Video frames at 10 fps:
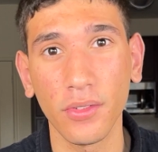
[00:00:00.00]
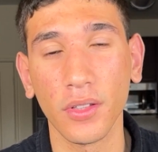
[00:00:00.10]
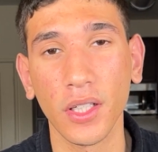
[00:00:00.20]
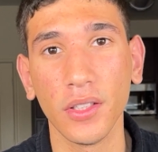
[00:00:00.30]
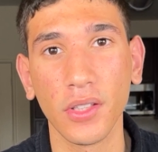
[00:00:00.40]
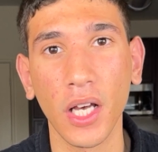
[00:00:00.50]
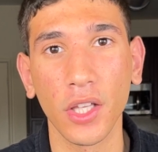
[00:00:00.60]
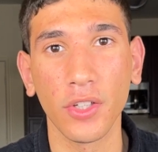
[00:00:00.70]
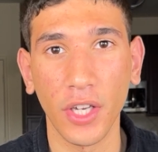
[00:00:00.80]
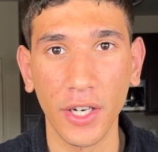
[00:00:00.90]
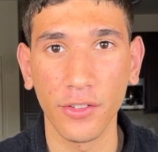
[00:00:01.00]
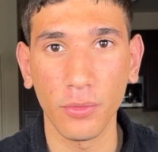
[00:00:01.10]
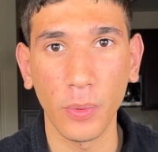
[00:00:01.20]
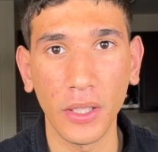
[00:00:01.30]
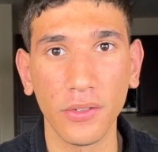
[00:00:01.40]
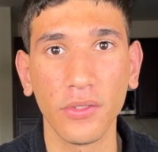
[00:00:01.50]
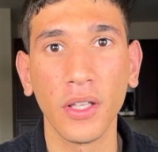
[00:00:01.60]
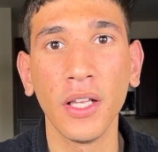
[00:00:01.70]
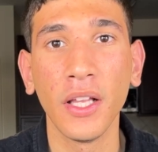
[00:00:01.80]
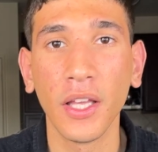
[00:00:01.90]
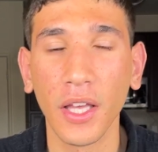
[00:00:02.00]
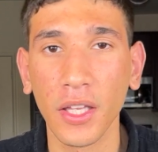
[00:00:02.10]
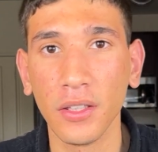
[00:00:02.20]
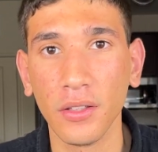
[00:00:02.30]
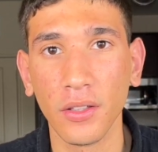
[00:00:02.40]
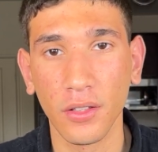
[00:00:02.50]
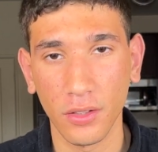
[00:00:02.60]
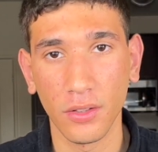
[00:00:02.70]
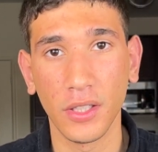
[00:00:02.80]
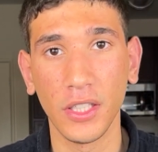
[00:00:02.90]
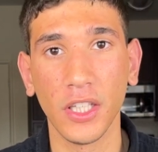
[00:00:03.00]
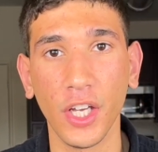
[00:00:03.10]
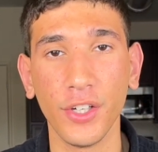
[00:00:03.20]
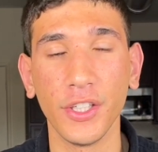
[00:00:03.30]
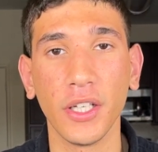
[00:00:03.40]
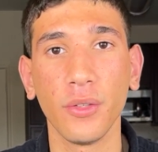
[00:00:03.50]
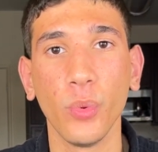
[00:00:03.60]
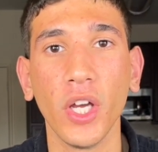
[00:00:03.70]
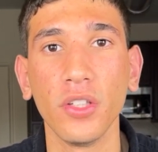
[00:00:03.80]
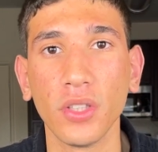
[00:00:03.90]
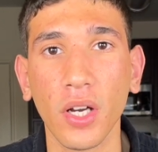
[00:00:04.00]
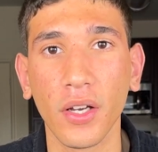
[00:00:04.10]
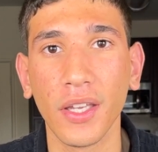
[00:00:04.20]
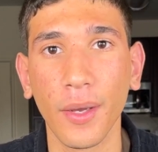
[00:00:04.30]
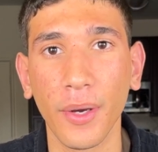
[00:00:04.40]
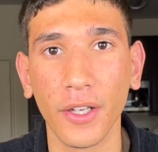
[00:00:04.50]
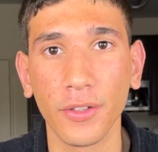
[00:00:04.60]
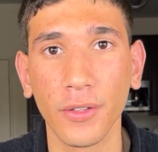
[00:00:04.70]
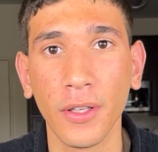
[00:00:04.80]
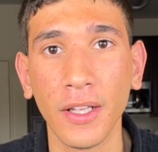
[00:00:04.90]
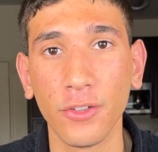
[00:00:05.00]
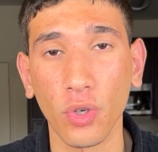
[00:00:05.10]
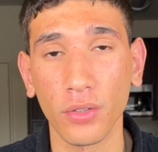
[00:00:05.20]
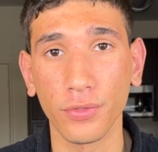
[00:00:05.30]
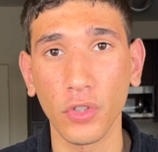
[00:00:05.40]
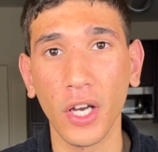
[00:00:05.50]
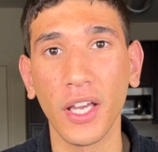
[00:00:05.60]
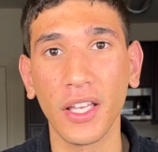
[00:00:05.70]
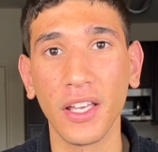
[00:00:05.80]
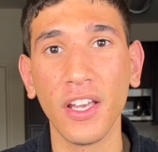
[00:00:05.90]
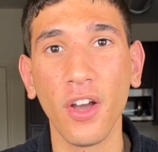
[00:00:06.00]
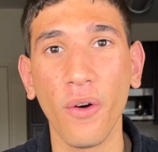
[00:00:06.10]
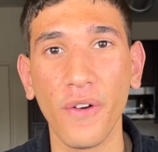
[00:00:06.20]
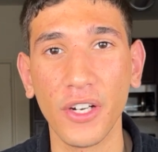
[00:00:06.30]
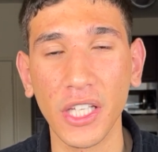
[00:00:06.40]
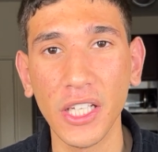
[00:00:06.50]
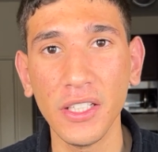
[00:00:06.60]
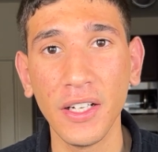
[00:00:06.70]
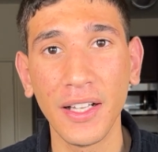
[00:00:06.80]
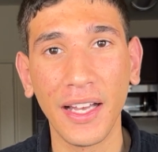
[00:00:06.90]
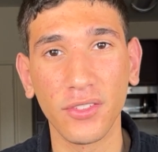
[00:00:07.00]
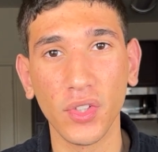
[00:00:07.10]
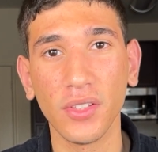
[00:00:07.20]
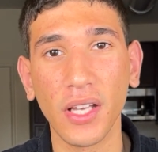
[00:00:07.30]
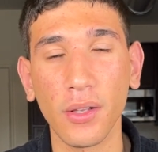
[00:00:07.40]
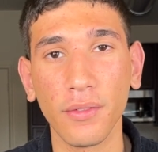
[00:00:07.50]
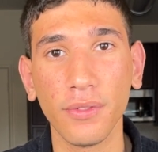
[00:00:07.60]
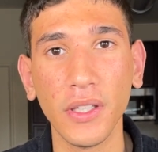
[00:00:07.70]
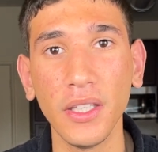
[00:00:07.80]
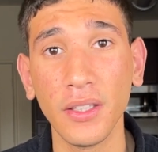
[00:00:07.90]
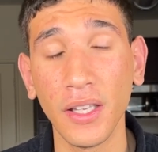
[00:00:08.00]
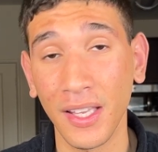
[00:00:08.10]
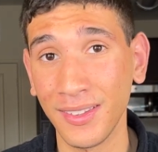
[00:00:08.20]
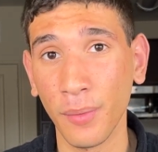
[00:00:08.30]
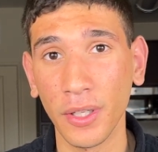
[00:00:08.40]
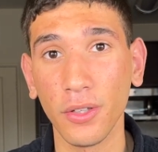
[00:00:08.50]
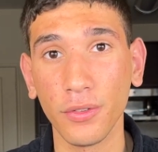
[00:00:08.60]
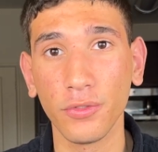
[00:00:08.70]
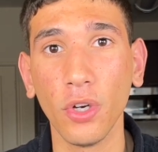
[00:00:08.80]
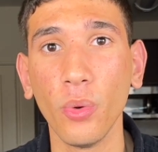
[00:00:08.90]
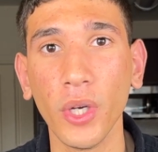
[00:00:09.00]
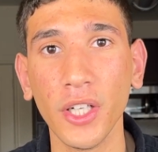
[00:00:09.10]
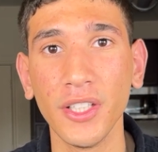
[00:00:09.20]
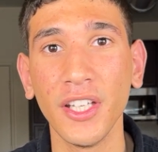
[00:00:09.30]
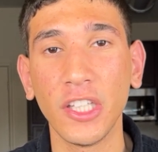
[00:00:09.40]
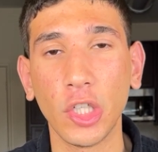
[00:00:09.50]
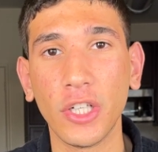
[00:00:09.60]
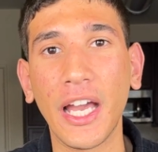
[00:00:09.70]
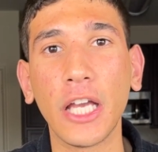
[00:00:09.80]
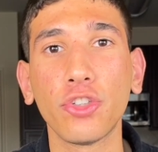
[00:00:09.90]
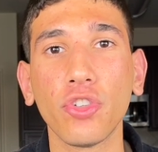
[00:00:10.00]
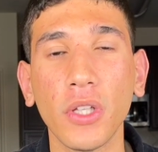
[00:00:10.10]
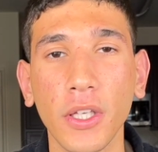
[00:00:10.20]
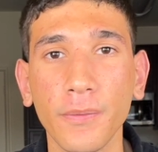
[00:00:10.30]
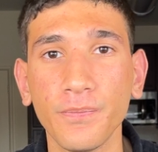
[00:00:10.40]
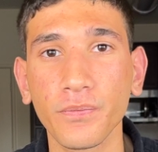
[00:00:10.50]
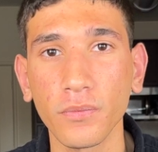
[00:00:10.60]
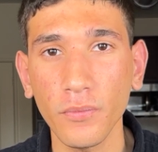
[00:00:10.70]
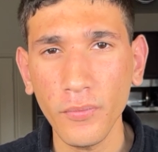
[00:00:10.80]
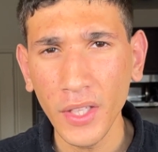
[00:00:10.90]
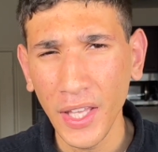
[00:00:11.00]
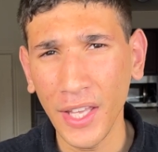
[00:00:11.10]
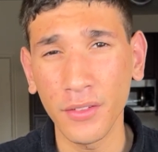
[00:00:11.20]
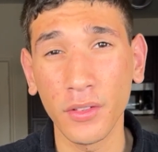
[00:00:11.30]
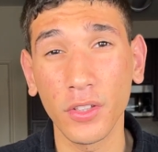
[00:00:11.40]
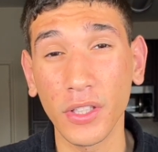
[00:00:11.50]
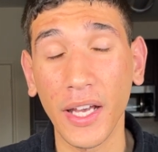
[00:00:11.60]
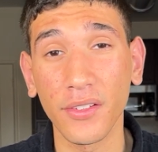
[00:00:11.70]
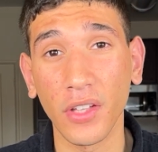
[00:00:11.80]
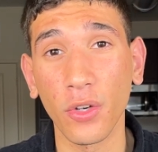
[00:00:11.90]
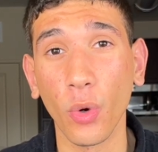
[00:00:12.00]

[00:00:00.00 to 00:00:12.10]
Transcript: there is other airspace in the area we are talking about. So you're flying over here at 3000 feet in the middle of nowhere, you're actually in class echo